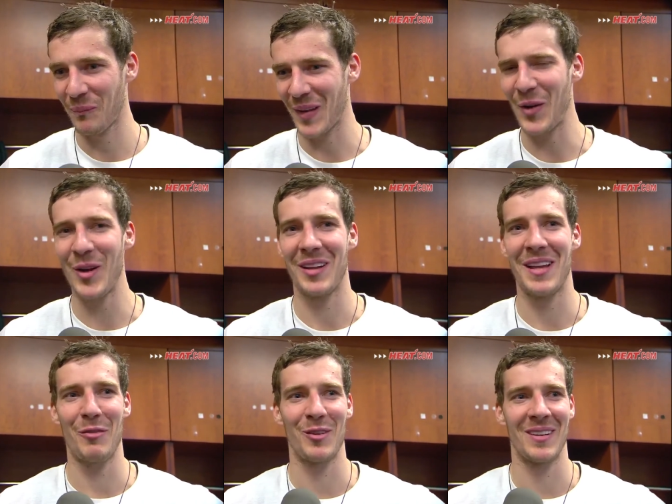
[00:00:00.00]
Oh yeah,
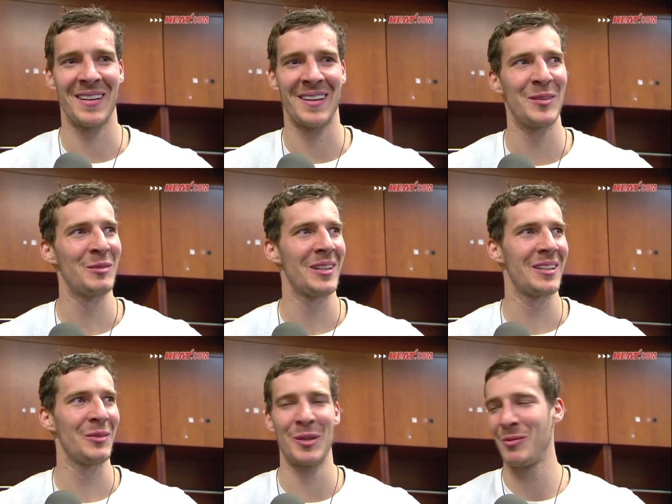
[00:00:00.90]
definitely. You know,
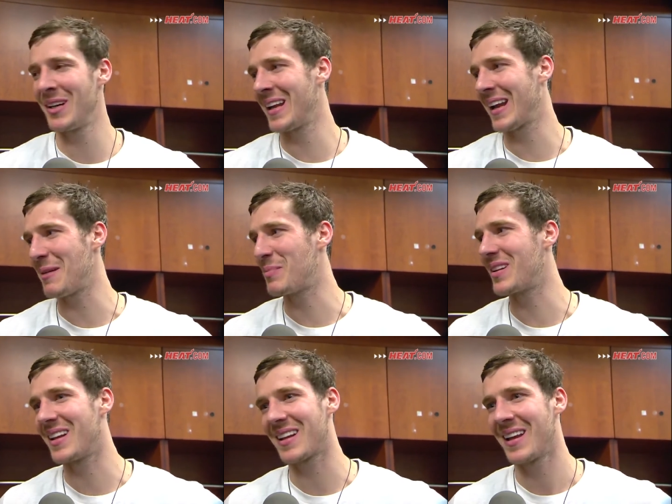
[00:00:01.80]
uh, we're really happy
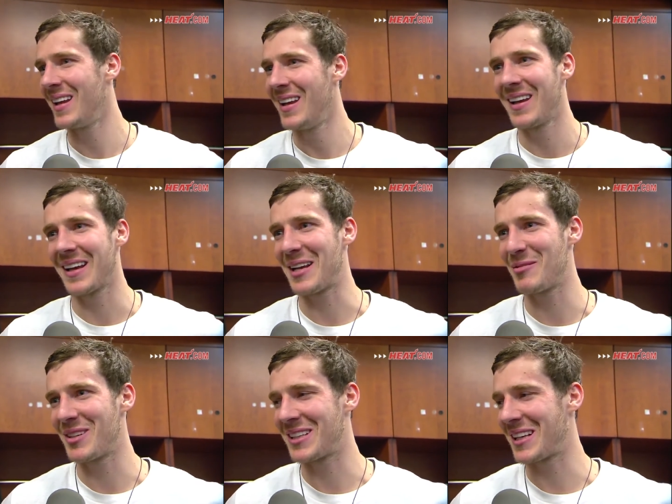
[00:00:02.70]
that
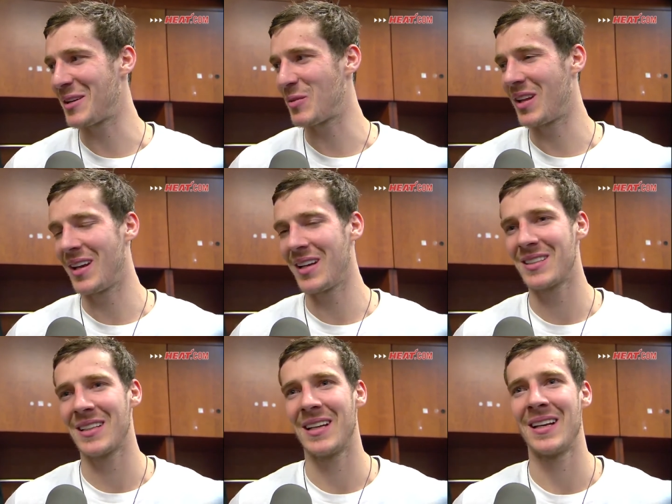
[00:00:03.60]
Henry is here with
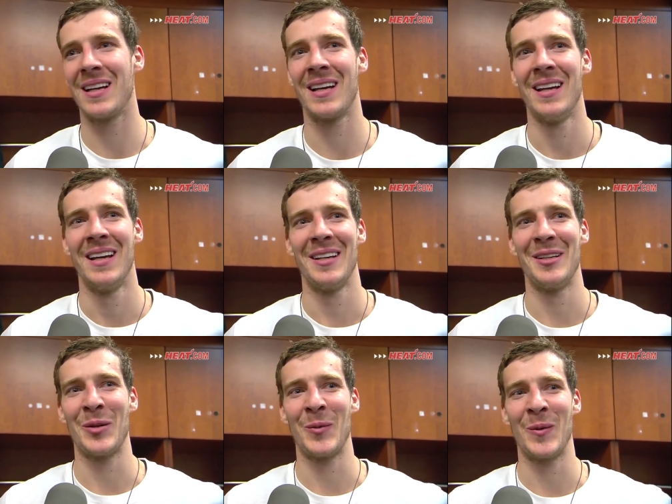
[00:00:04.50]
us, and uh, you
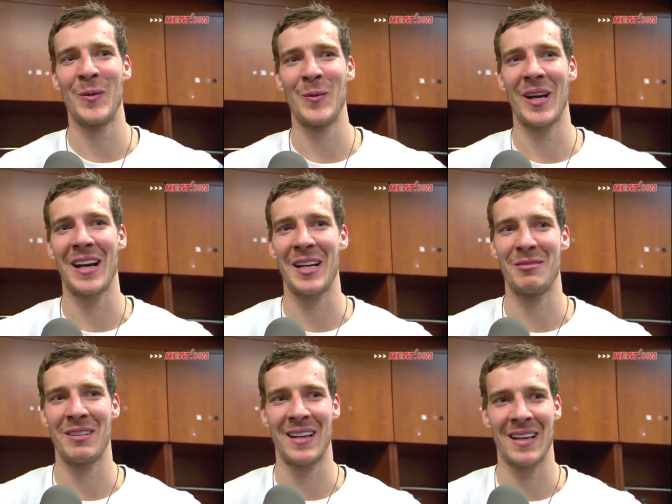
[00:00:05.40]
know, we, are kind
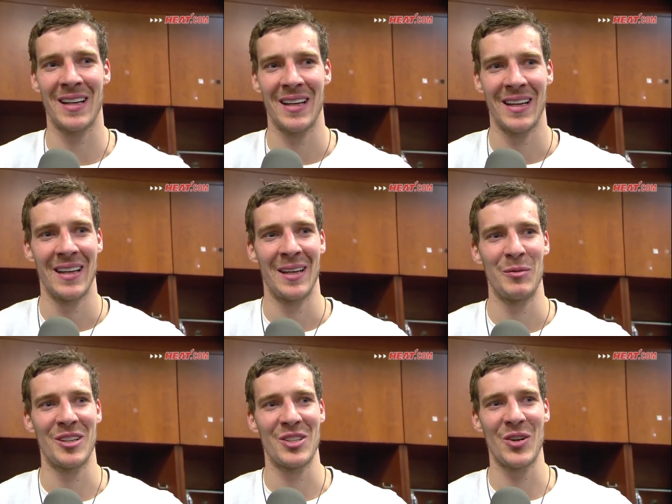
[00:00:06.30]
of uh,
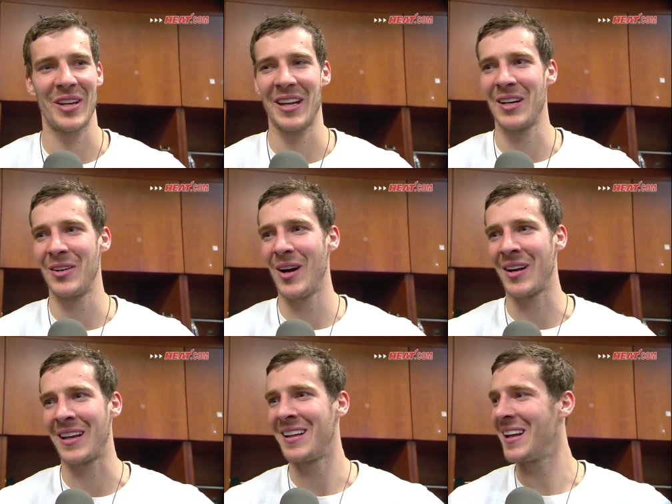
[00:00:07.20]
we are joking
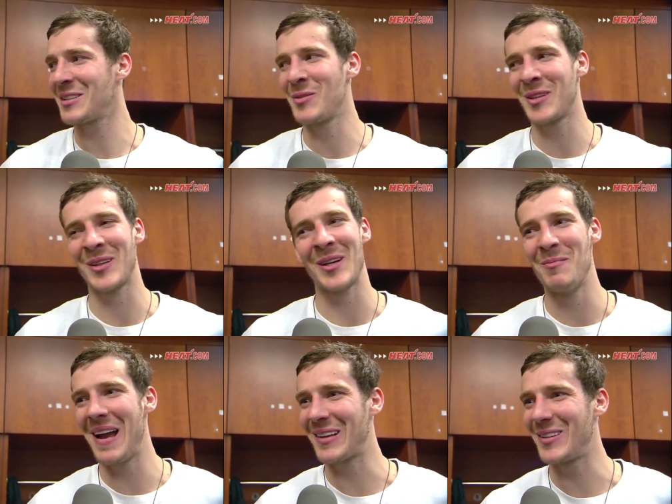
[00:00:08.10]
around. He doesn't want to go
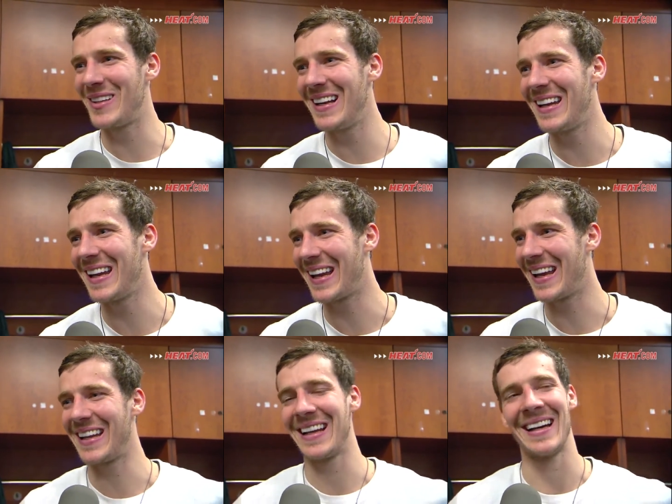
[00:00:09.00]
back to D League,
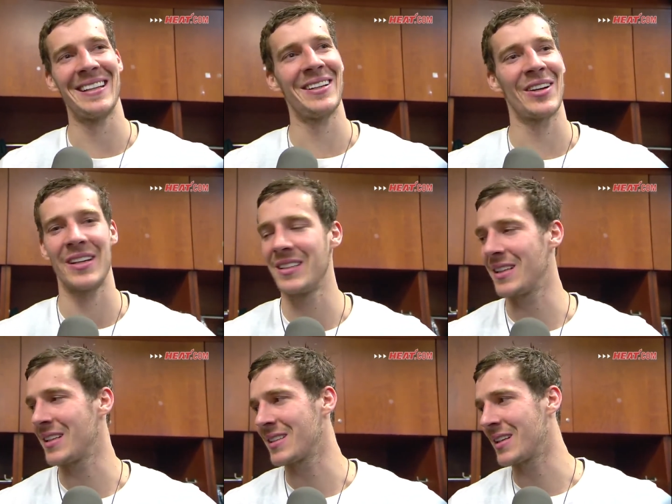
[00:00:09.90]
and uh, you know, he's
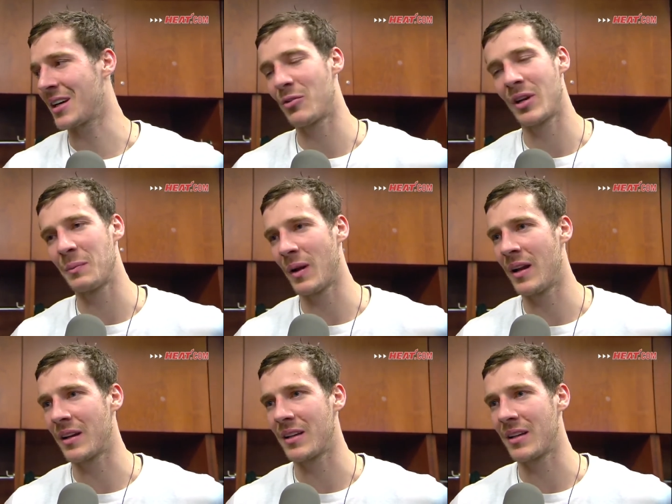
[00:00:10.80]
a, a, great player.